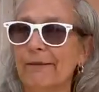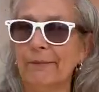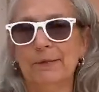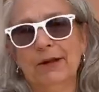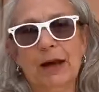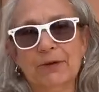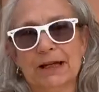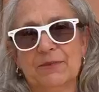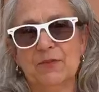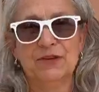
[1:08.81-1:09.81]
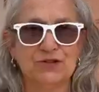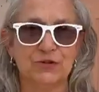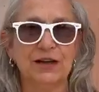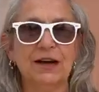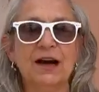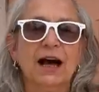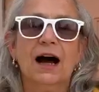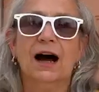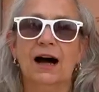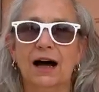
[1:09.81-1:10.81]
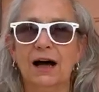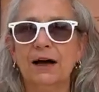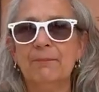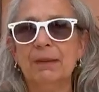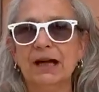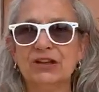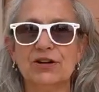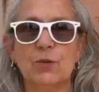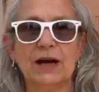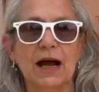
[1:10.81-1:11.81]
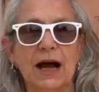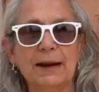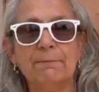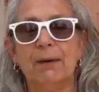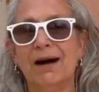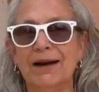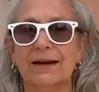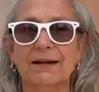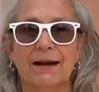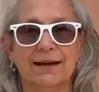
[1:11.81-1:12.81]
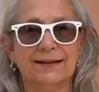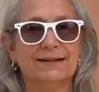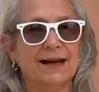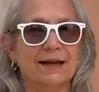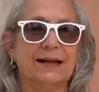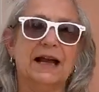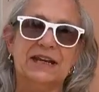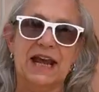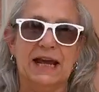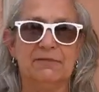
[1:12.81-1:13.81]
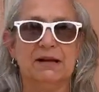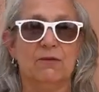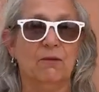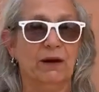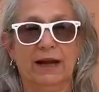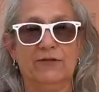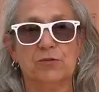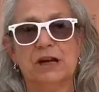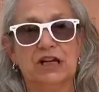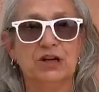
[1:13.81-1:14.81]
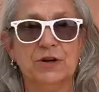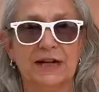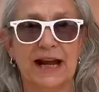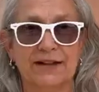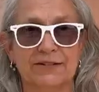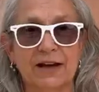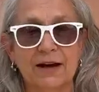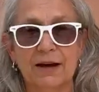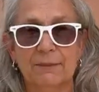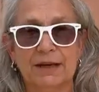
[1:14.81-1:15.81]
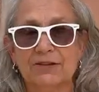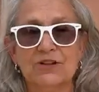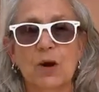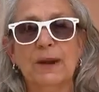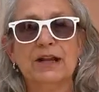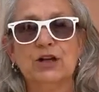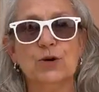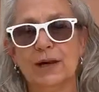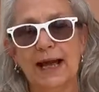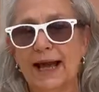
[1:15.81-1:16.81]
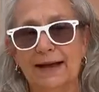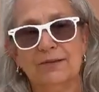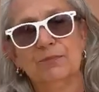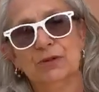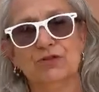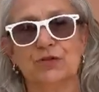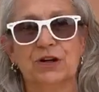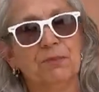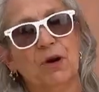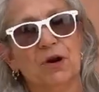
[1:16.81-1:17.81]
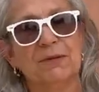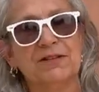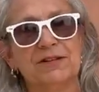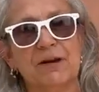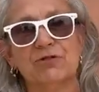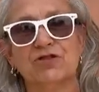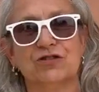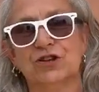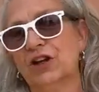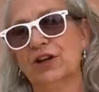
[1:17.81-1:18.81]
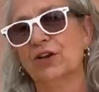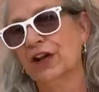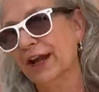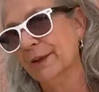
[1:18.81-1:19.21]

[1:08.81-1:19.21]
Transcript: I'm going to keep the mystery. But so when I bought it, I decided I'd name it what everybody knew it as, because nobody knew it as Boone Street Apartment. That was just a legal name.